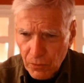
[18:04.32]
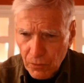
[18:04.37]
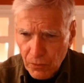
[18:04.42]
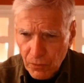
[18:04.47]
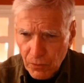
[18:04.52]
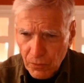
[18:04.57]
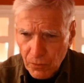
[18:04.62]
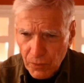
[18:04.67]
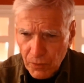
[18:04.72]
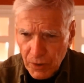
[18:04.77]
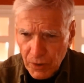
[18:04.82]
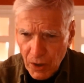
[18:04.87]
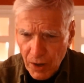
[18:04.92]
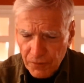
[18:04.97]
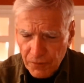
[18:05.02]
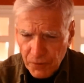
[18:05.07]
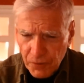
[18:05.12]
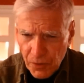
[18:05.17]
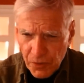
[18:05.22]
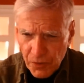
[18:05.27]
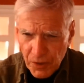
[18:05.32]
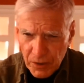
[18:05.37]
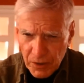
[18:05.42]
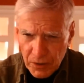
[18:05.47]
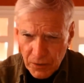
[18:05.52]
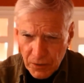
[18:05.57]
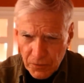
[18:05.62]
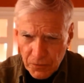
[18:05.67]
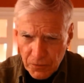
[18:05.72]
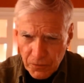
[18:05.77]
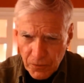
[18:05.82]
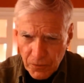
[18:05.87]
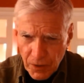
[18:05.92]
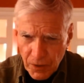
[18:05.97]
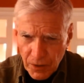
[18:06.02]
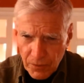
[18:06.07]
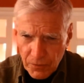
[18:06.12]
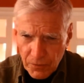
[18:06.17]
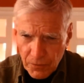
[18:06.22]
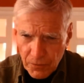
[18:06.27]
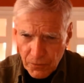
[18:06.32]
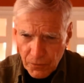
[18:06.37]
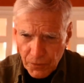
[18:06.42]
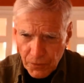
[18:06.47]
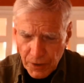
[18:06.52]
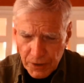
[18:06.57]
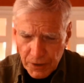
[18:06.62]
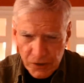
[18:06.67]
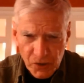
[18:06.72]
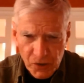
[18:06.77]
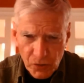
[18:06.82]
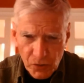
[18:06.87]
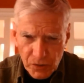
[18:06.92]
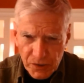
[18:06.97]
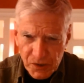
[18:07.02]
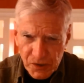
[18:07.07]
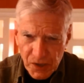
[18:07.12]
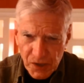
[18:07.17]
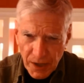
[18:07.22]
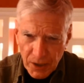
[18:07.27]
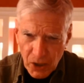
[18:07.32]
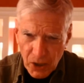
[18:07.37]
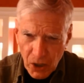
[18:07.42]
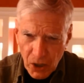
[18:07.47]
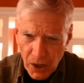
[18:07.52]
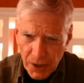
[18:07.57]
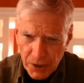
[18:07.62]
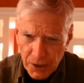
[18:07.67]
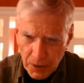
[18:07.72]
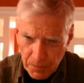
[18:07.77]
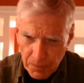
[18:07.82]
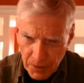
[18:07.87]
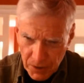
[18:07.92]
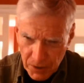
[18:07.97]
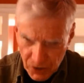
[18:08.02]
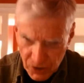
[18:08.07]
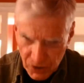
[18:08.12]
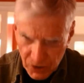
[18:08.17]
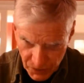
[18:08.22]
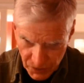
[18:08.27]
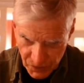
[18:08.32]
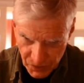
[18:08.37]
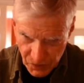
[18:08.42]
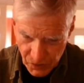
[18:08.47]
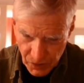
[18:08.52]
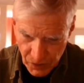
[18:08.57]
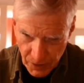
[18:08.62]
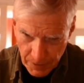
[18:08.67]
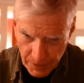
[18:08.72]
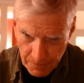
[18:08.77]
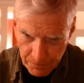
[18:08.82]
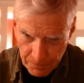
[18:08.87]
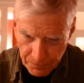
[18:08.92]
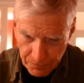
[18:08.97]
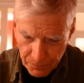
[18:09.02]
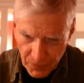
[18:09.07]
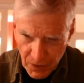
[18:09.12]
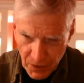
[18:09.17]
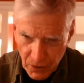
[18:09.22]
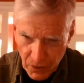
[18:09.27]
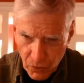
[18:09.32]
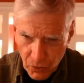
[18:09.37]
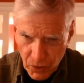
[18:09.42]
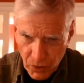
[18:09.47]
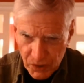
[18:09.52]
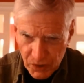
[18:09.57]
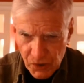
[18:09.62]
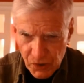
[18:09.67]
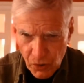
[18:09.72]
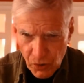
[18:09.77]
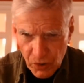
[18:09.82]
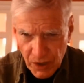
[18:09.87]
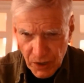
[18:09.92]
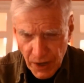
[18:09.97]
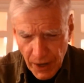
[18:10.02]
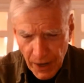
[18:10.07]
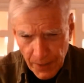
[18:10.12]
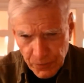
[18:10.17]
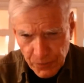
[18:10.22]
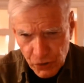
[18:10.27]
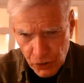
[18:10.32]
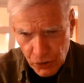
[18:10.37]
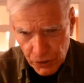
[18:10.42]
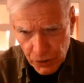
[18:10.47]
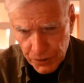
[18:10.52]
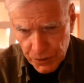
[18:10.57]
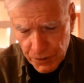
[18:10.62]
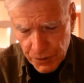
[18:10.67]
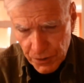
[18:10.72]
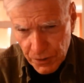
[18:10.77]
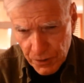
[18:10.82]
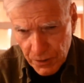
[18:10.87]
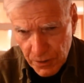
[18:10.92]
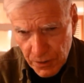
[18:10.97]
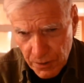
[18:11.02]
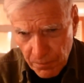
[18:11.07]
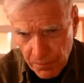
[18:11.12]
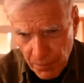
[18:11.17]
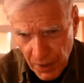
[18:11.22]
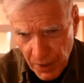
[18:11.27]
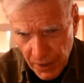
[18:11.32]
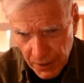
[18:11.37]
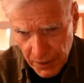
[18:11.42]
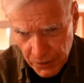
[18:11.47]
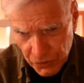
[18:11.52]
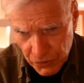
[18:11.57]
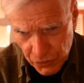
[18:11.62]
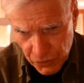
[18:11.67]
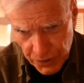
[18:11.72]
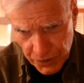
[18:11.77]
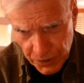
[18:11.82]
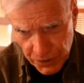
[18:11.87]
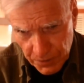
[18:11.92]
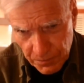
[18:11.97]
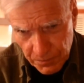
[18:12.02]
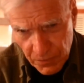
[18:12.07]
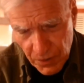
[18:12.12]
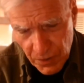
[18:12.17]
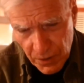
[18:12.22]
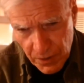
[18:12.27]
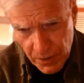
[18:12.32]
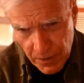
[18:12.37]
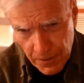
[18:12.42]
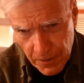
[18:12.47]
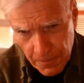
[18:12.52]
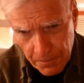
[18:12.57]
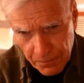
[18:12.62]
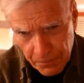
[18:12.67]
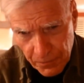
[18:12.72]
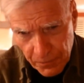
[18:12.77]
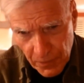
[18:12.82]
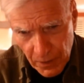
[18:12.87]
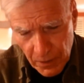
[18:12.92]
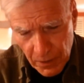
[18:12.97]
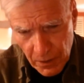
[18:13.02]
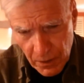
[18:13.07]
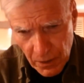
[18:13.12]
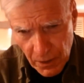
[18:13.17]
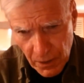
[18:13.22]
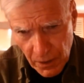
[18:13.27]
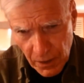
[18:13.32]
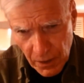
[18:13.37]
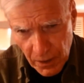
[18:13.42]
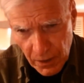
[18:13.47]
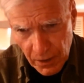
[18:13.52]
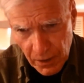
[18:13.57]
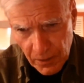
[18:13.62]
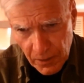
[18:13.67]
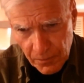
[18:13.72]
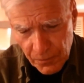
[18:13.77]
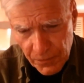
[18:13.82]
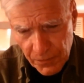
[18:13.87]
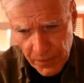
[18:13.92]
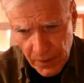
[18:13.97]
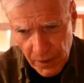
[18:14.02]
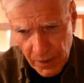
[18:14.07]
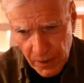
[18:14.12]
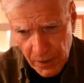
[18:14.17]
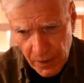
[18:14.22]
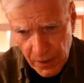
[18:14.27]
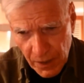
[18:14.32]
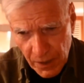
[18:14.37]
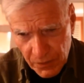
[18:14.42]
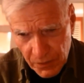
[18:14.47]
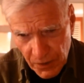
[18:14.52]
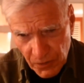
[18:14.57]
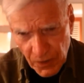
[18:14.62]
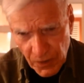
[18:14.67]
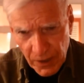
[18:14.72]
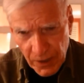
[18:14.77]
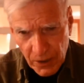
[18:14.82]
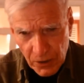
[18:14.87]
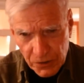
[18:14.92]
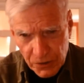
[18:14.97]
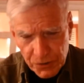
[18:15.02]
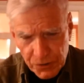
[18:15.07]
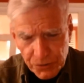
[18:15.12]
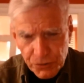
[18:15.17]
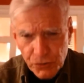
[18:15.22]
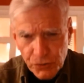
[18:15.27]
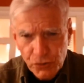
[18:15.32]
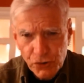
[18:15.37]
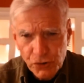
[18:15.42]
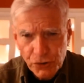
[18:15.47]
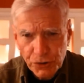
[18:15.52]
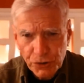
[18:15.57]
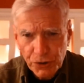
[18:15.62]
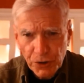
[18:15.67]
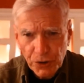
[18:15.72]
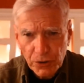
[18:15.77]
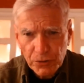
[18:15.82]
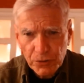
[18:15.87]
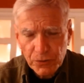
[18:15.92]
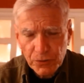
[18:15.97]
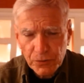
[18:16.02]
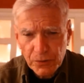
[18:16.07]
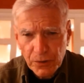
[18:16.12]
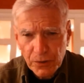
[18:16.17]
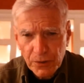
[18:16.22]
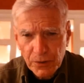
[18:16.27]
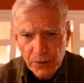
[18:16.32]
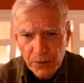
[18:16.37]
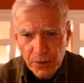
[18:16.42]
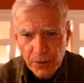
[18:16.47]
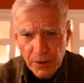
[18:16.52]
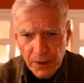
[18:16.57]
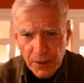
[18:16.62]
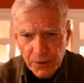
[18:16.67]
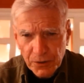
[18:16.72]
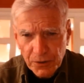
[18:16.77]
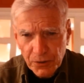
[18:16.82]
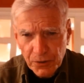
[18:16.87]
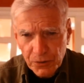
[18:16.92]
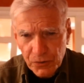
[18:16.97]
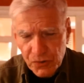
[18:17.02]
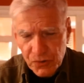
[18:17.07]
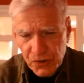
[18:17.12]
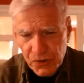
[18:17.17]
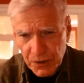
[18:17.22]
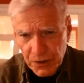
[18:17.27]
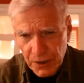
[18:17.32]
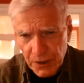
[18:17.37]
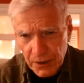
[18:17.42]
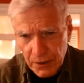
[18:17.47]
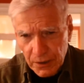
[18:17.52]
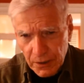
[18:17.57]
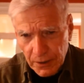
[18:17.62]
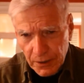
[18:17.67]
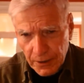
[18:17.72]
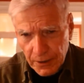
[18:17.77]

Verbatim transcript: we often think of, of, that it's only psychotic patients who are so captured by a dream um, and that they are delusional and hallucinating.